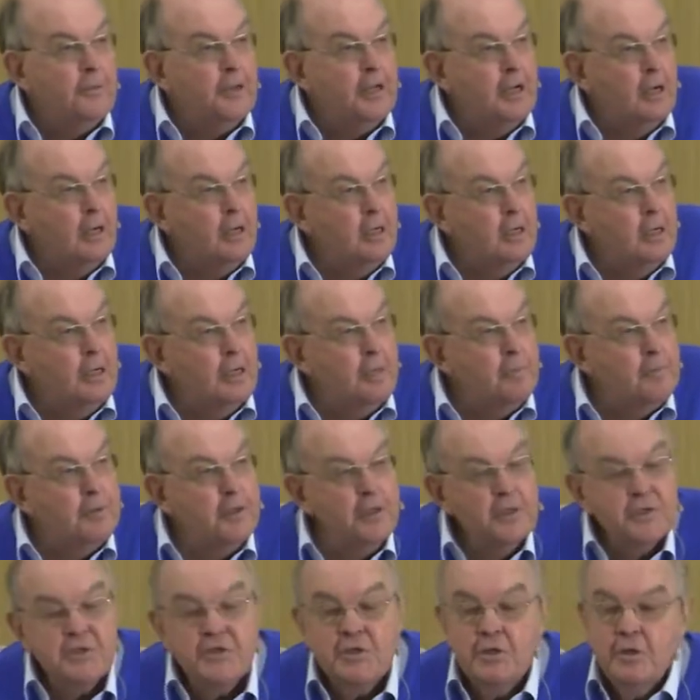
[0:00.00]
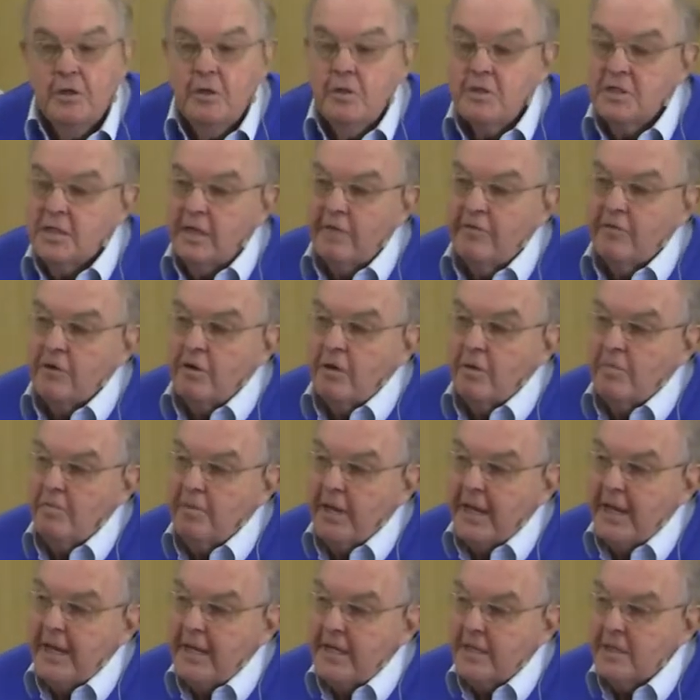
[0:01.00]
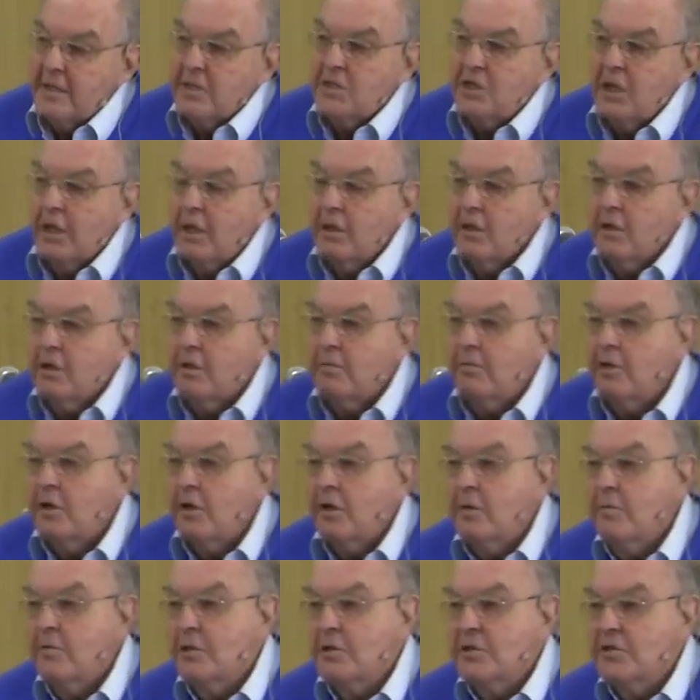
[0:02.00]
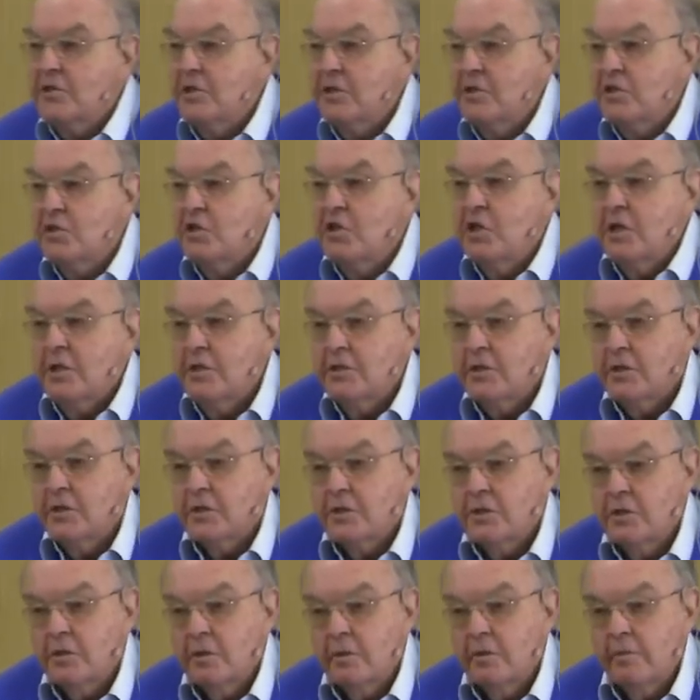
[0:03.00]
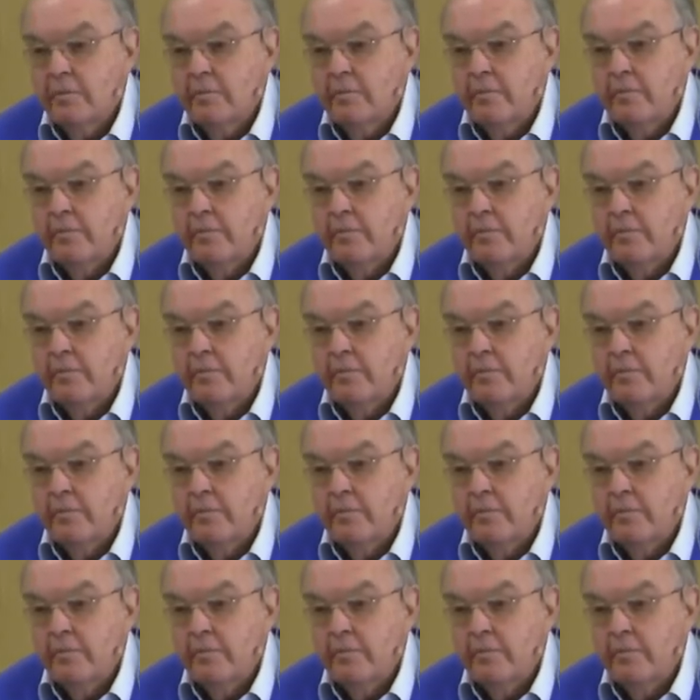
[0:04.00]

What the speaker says: The only person who's ever obeyed the Ten Commandments is Jesus.